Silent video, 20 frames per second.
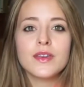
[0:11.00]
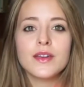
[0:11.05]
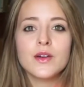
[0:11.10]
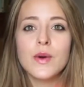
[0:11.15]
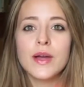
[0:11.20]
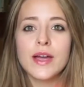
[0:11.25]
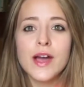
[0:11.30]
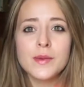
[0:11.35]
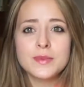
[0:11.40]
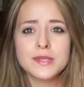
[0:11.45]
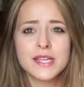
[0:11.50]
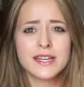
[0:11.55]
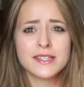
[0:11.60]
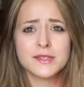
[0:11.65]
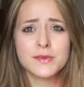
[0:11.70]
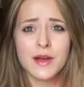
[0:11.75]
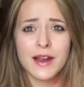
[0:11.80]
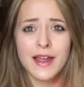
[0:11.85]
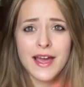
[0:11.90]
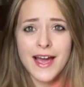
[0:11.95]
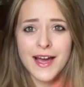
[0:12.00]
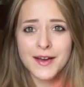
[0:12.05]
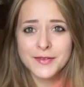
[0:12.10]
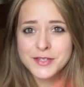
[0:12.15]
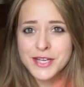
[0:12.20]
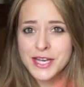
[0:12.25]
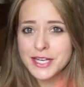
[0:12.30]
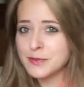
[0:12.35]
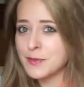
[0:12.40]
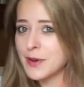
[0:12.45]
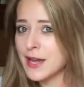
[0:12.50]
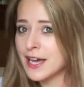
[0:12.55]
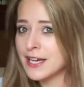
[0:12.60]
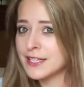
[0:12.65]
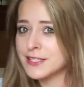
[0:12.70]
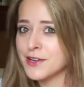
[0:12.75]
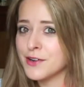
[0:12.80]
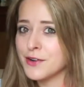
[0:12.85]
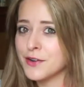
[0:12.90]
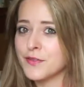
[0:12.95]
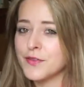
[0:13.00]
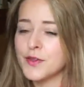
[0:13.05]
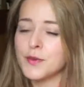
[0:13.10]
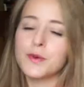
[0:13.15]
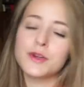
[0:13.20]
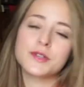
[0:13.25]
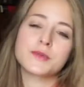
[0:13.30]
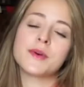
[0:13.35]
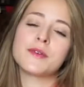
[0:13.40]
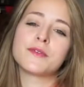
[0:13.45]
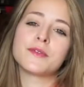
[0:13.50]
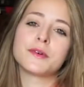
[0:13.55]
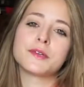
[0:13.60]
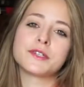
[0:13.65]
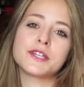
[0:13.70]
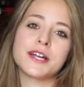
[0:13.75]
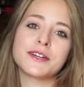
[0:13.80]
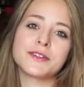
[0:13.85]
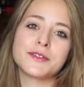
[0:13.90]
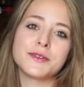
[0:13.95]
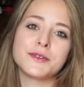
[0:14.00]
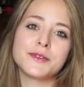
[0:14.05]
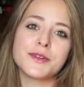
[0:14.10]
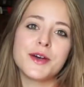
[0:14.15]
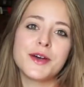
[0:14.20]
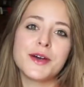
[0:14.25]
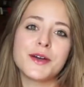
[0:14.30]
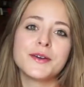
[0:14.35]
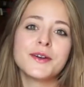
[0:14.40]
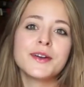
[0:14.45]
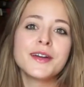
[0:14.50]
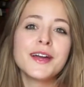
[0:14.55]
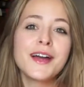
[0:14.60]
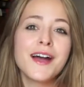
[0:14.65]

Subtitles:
Quick update as well, I have changed my hair darker. If you watch my vlog channel you'll know.